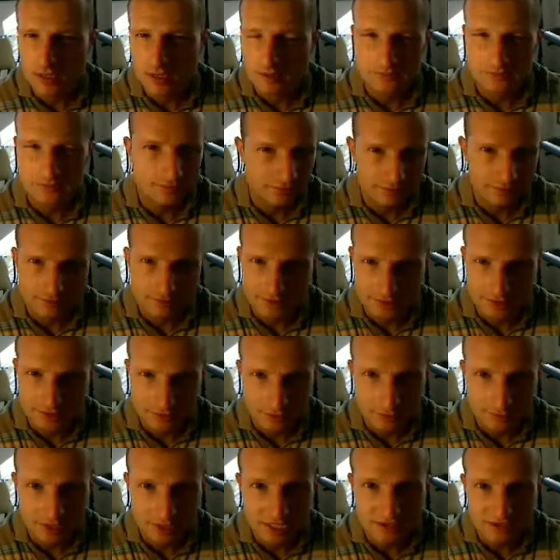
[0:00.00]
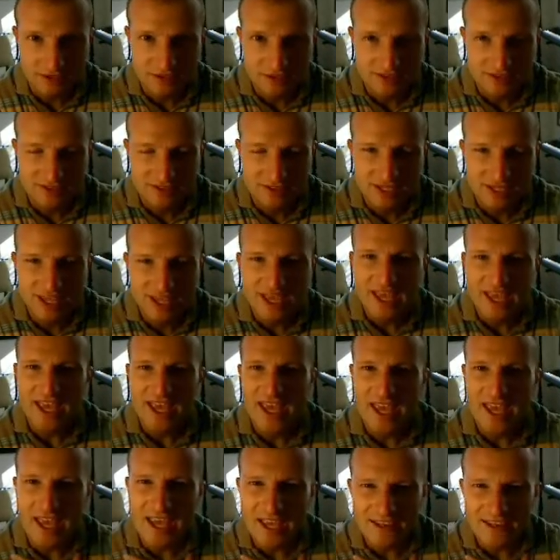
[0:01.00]
I'm very patient,
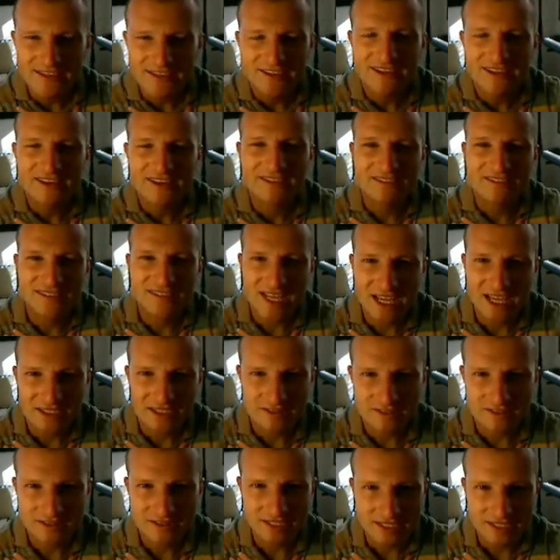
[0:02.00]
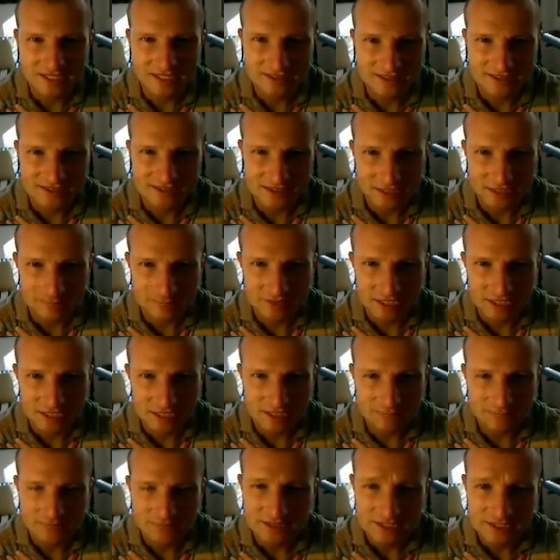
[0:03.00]
and flattered at the same
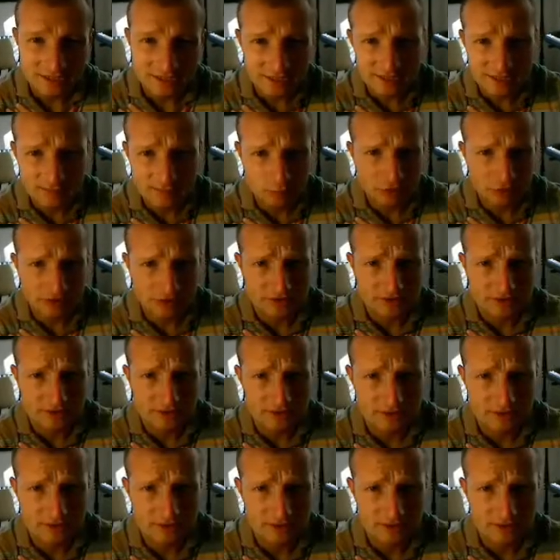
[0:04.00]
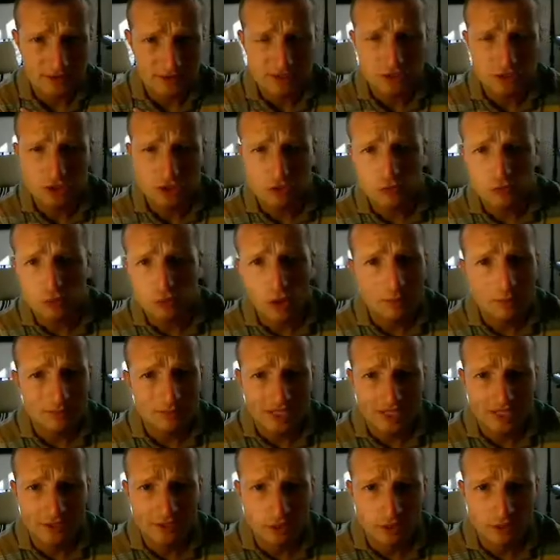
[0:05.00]
time that this person, who grew up
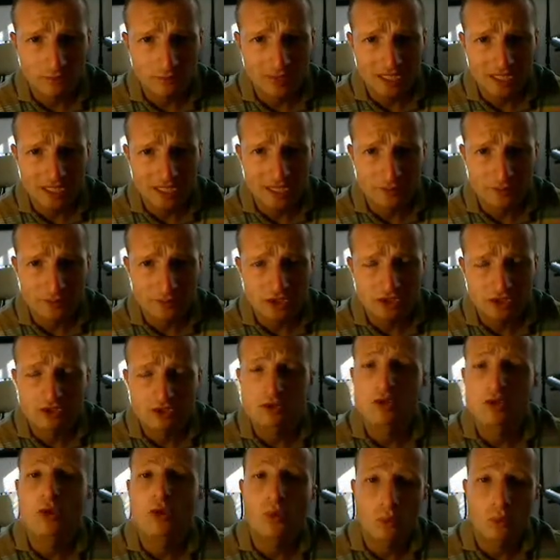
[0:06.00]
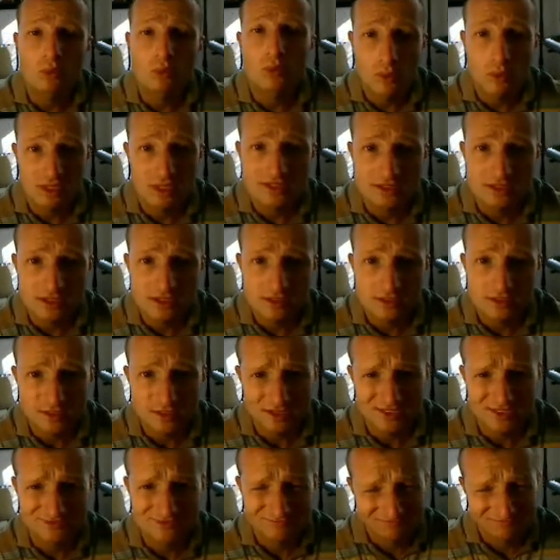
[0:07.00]
not knowing my language, wants to
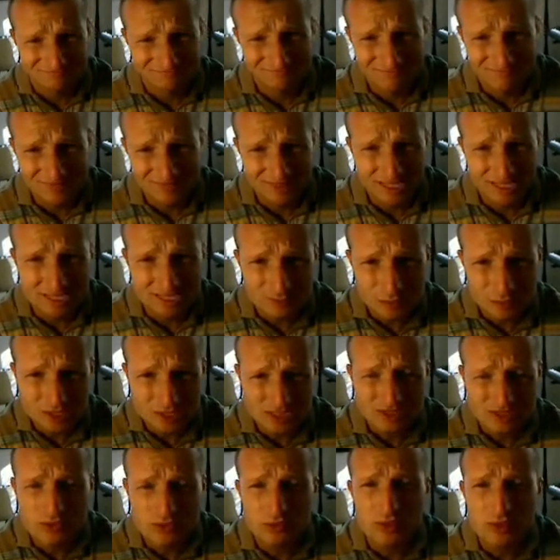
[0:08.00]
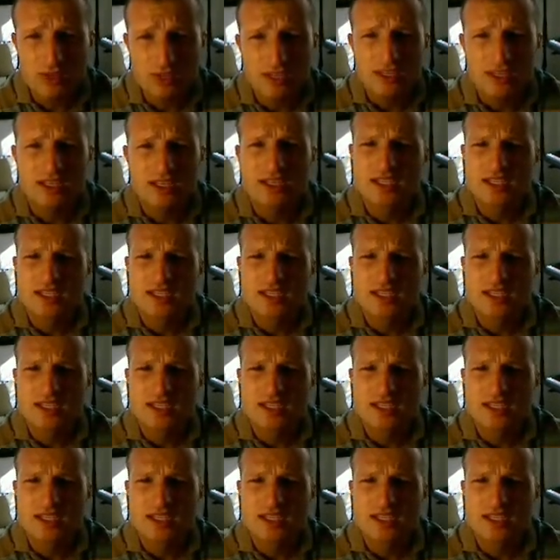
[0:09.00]
learn it. It's pretty cool.